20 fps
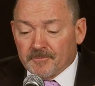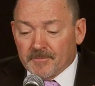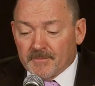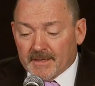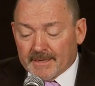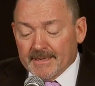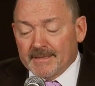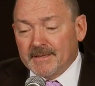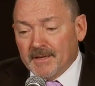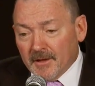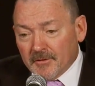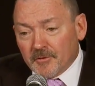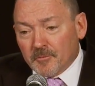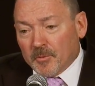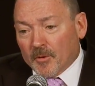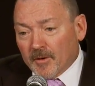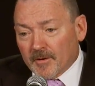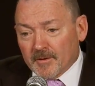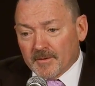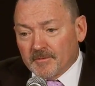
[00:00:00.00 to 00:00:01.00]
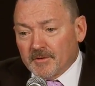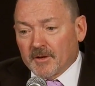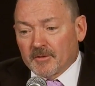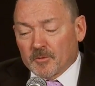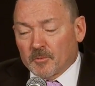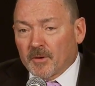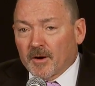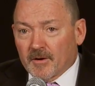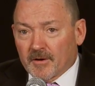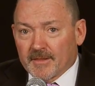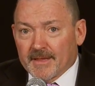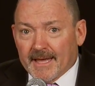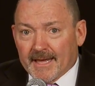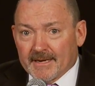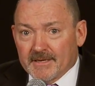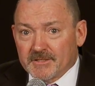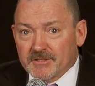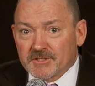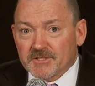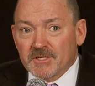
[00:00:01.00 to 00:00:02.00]
Again, the other part of that
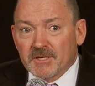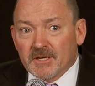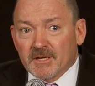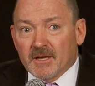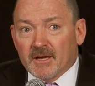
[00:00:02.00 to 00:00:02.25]
is